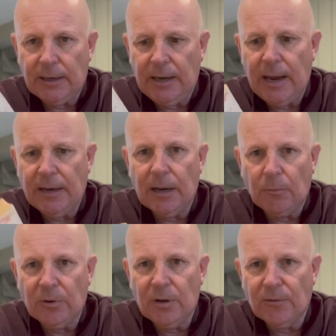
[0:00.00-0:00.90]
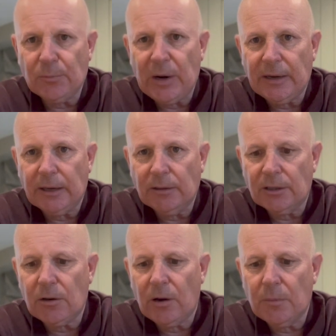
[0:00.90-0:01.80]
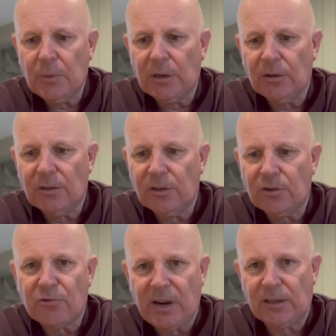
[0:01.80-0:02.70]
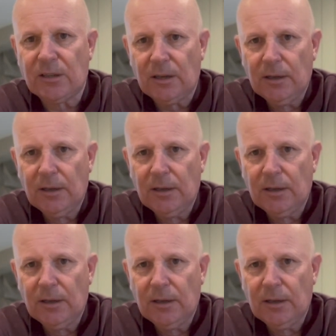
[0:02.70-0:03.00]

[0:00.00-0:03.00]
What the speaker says: He ended up with a nervous breakdown, this guy, because the stress